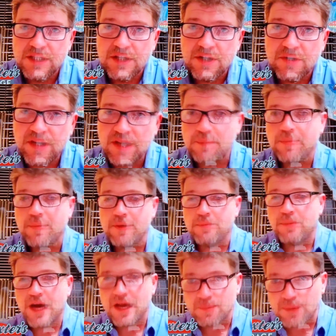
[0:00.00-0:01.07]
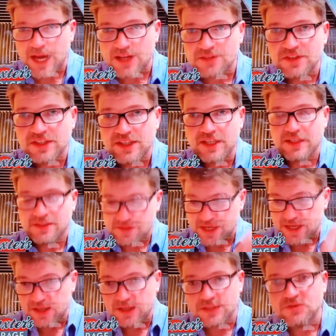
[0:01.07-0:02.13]
okay, bypassing the
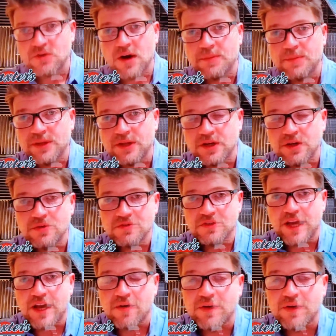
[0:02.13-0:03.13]
intake and dropping the hose down.